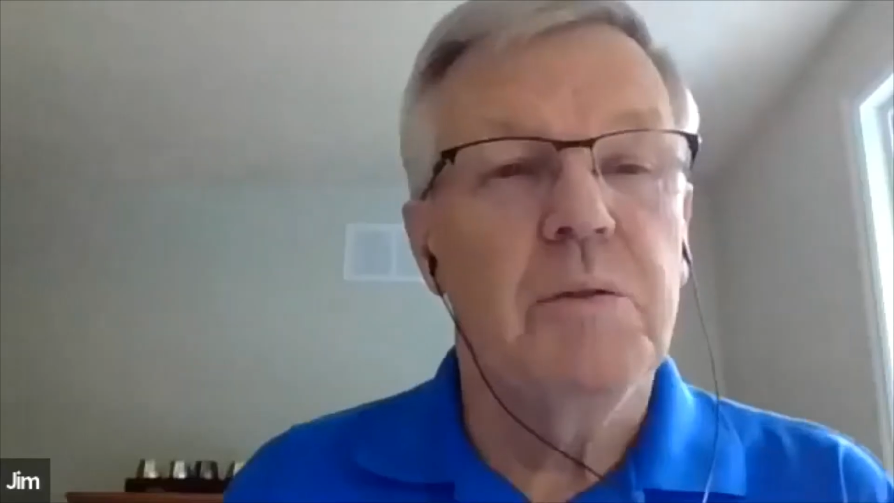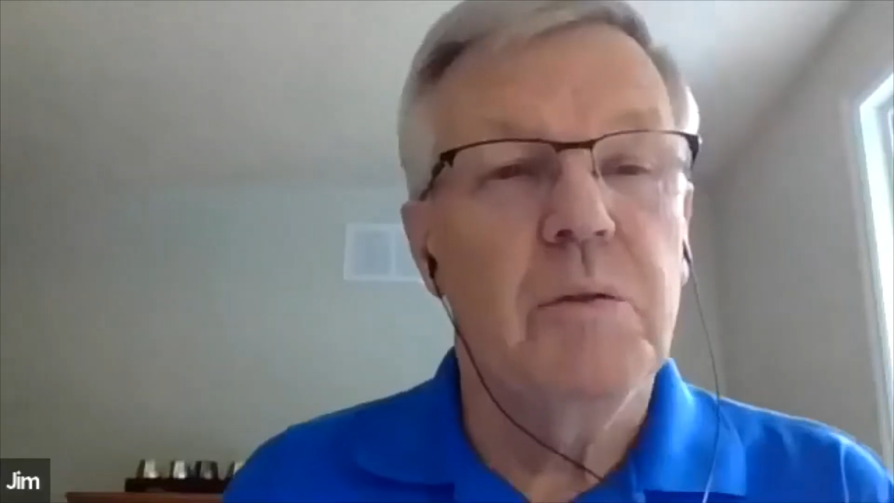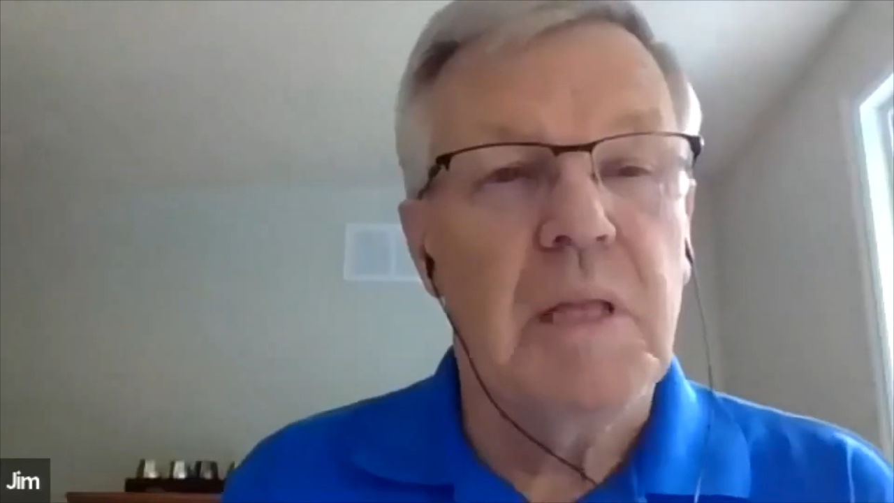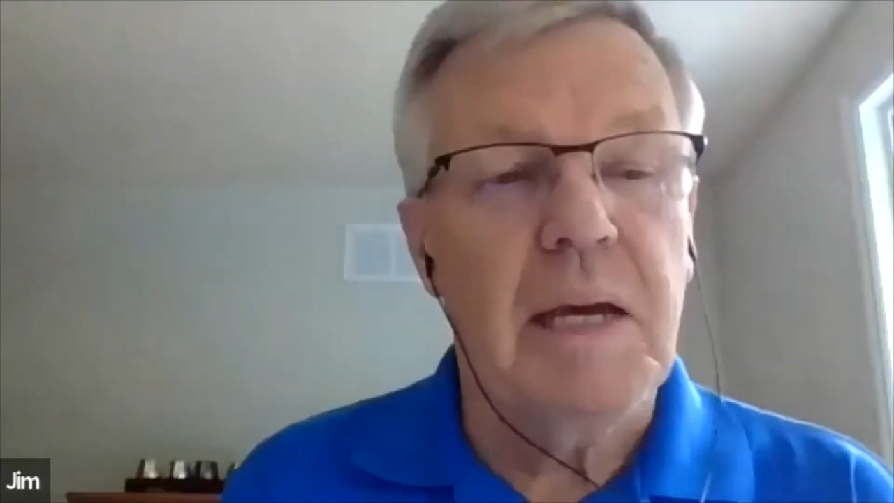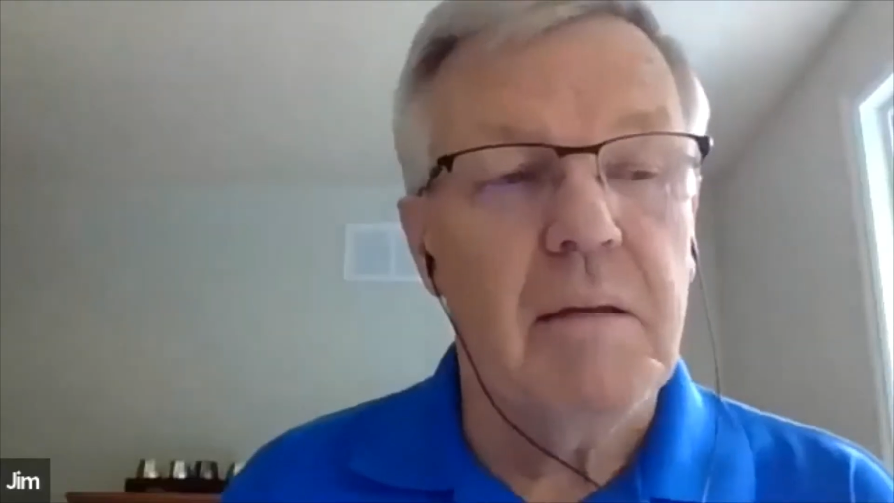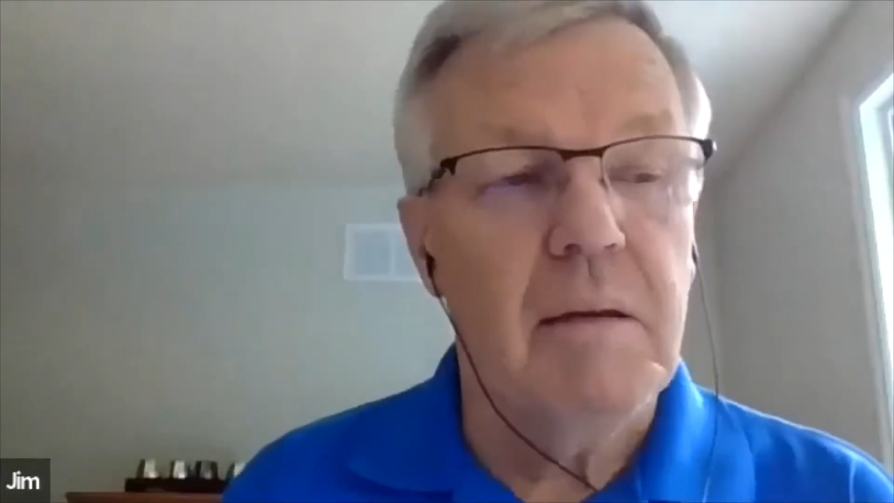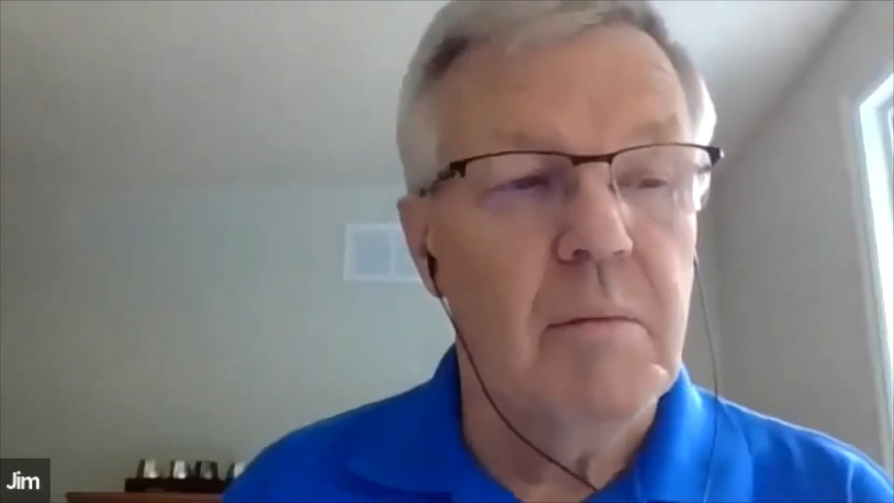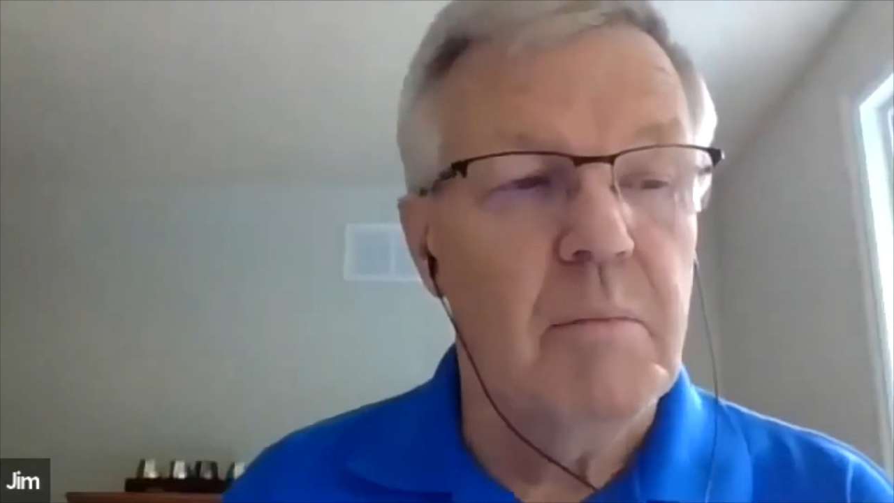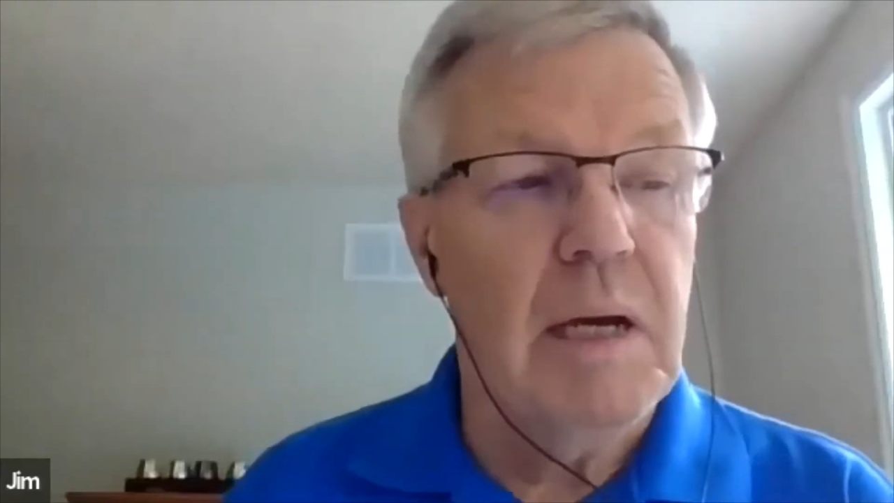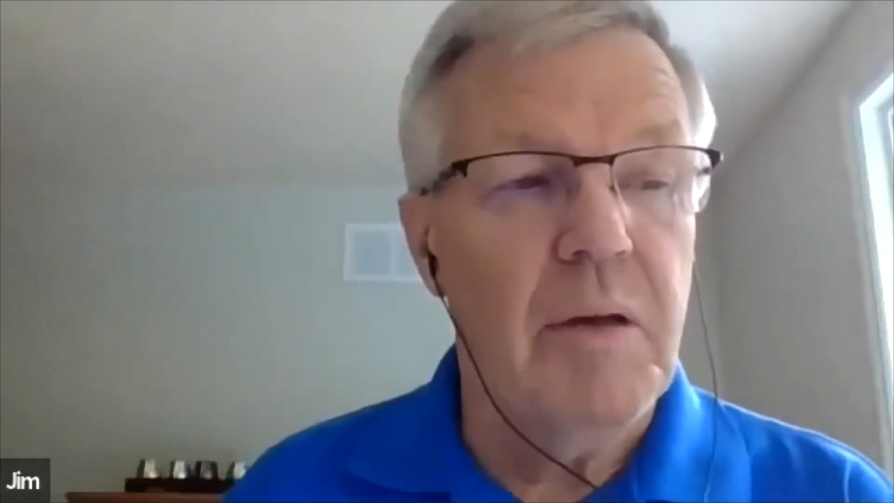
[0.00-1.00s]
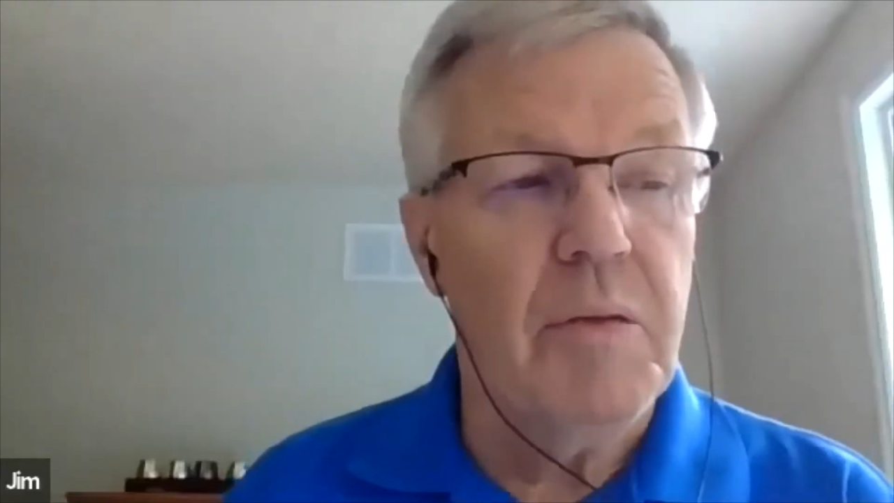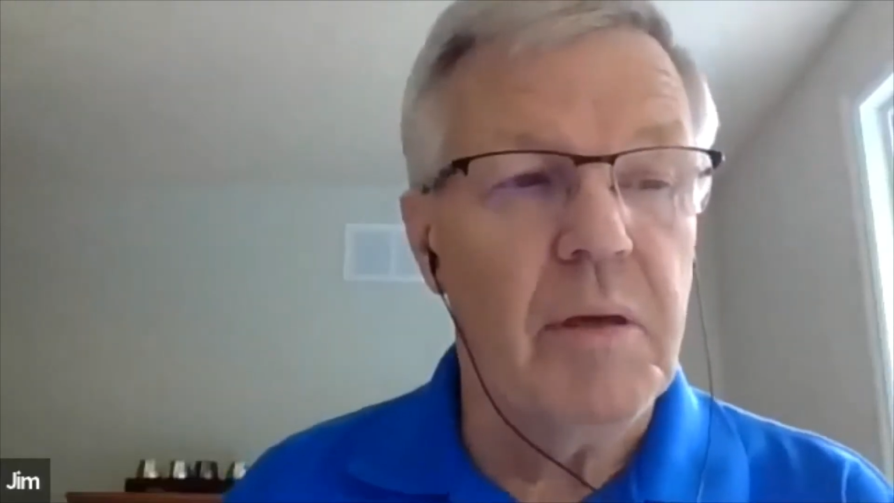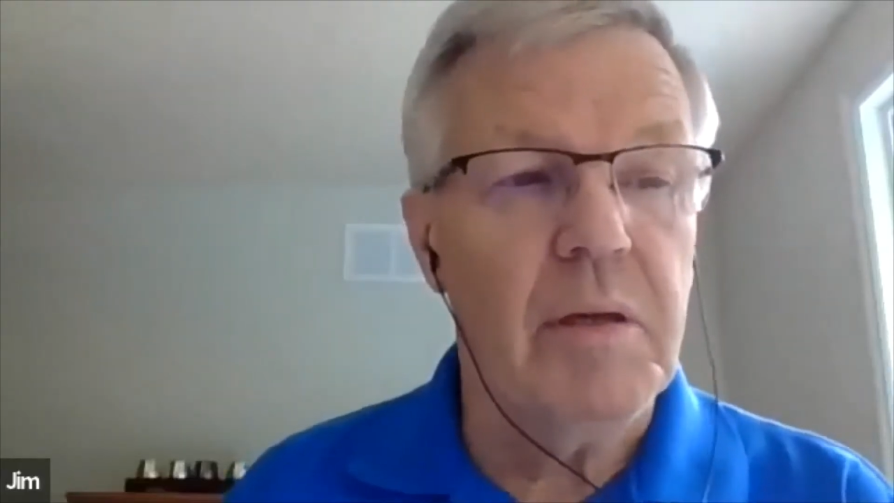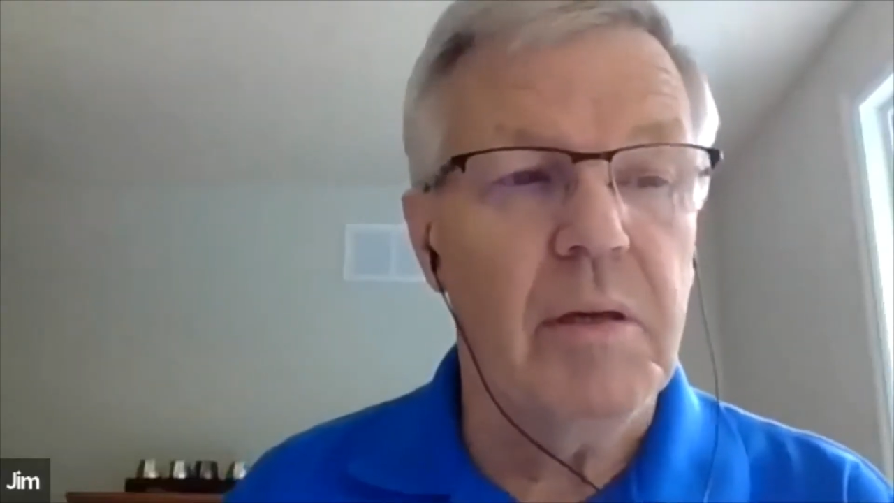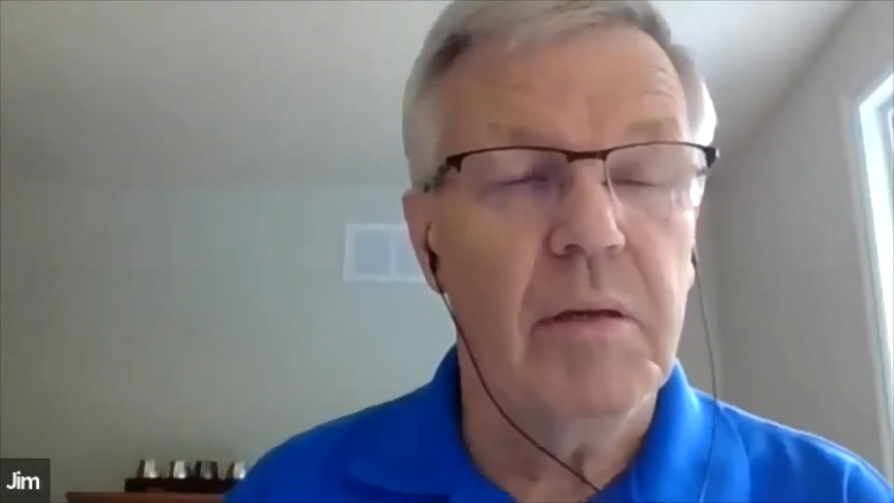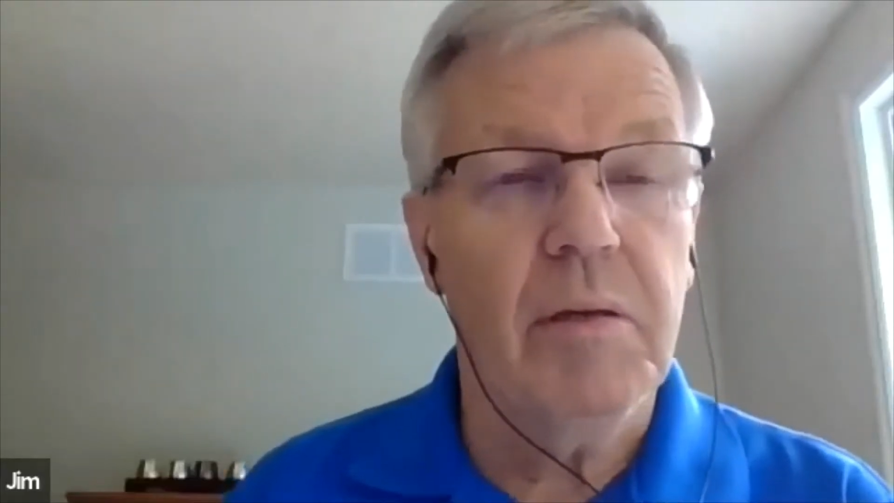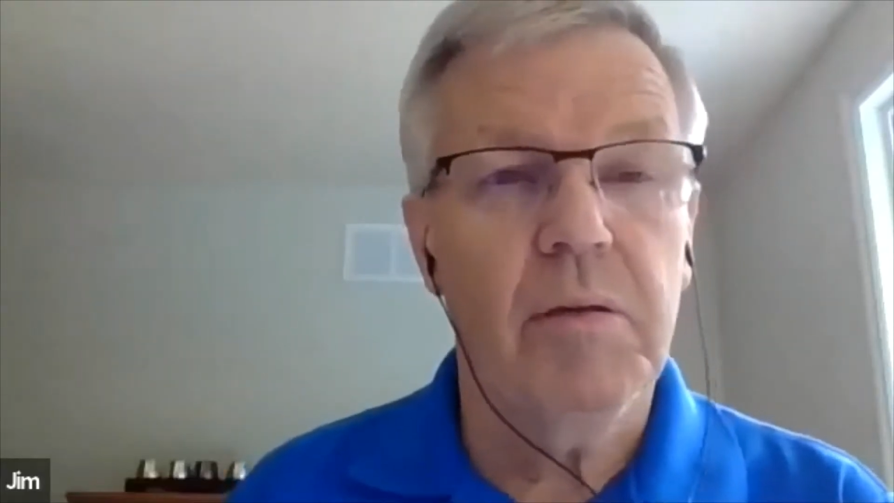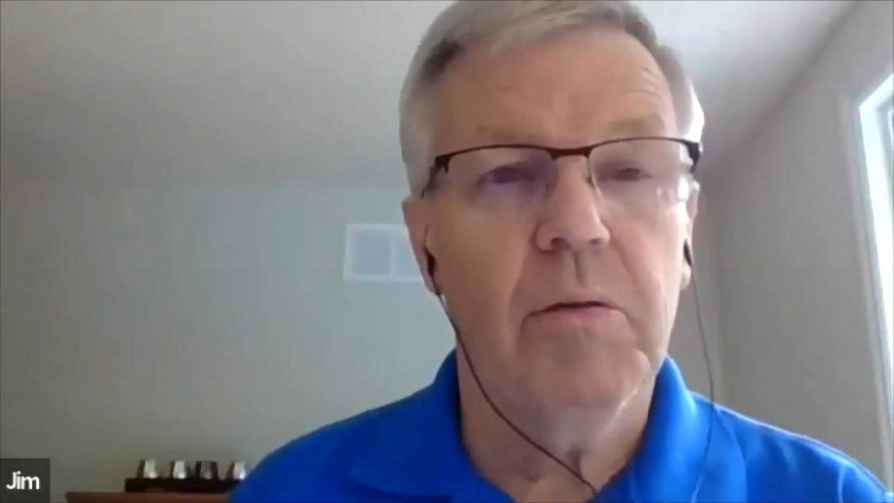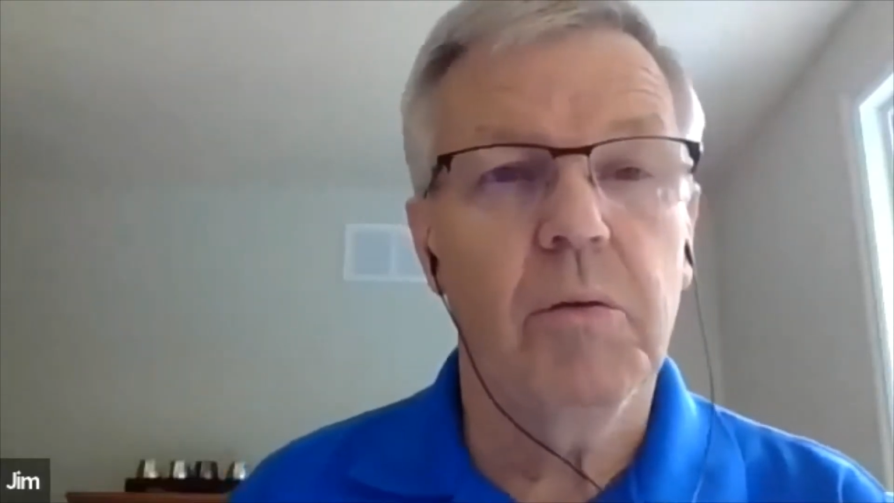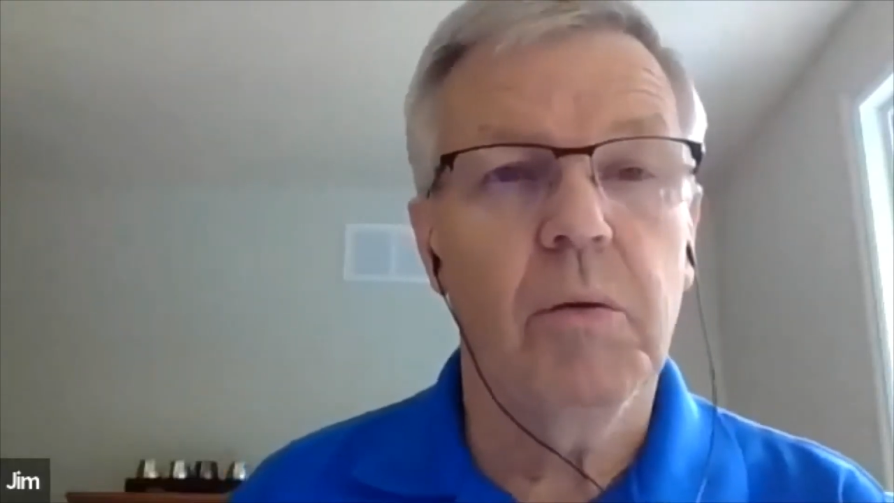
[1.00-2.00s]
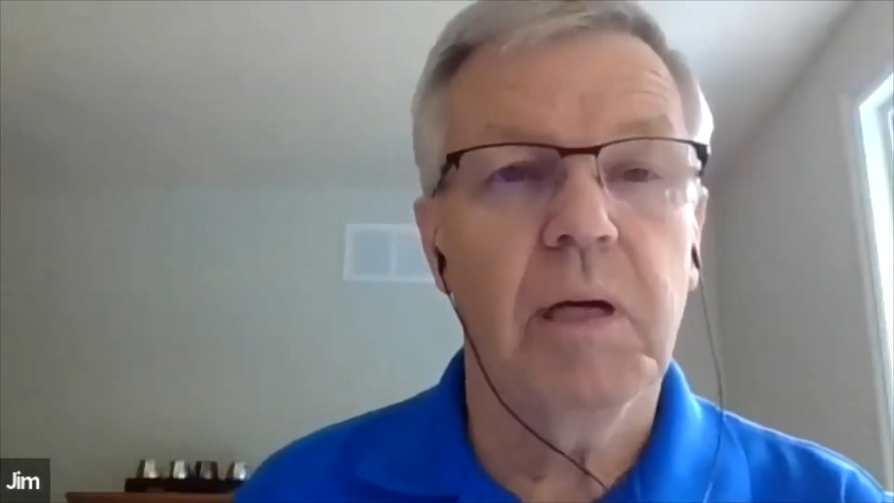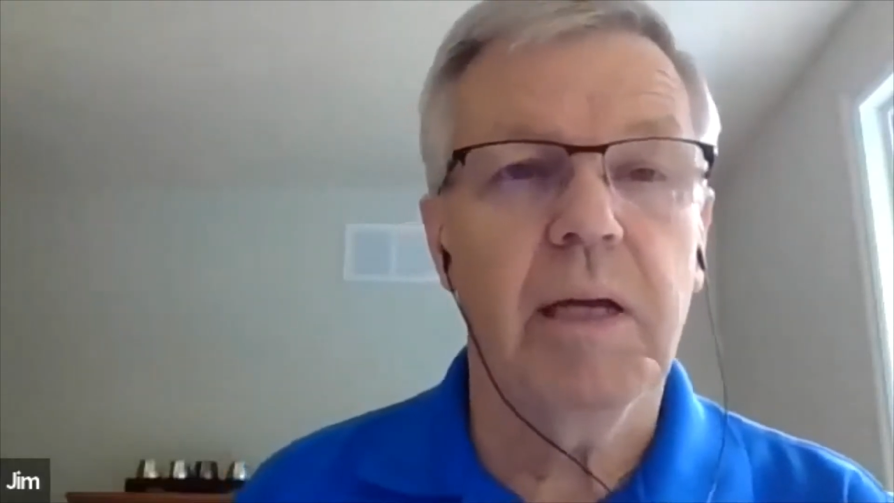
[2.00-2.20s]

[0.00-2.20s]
do that. I think you